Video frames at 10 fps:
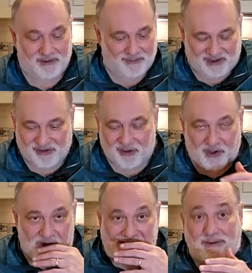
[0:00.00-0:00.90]
It could be
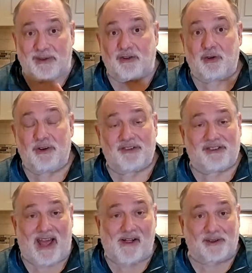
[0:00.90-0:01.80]
turkey, it could be tuna
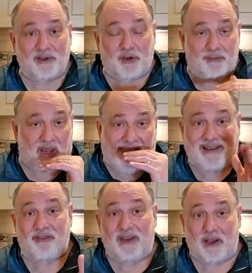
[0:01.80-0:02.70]
salad, could be
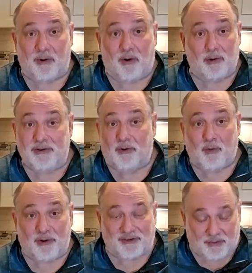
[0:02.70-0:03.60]
anything at all,
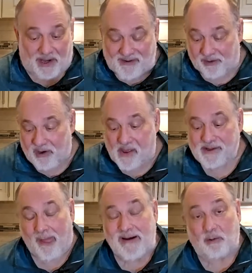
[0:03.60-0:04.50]
liverwurst,
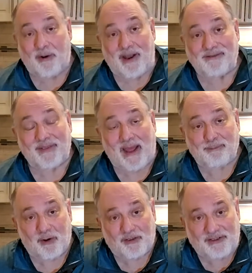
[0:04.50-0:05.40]
whatever
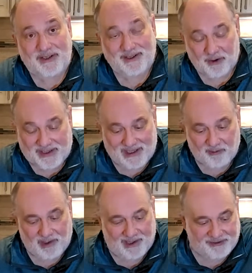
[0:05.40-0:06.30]
that person in your
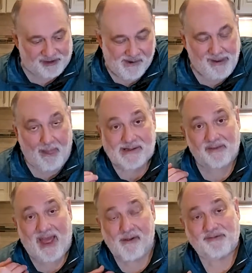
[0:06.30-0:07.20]
care likes.
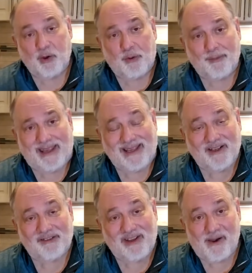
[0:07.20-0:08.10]
Now, if you were
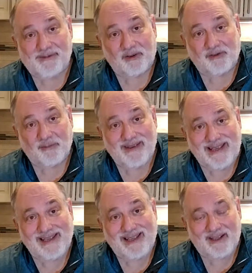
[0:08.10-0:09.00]
making a sandwich for
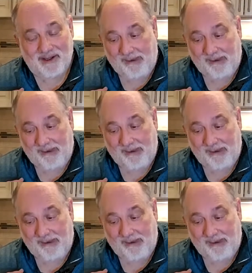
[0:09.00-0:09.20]
me,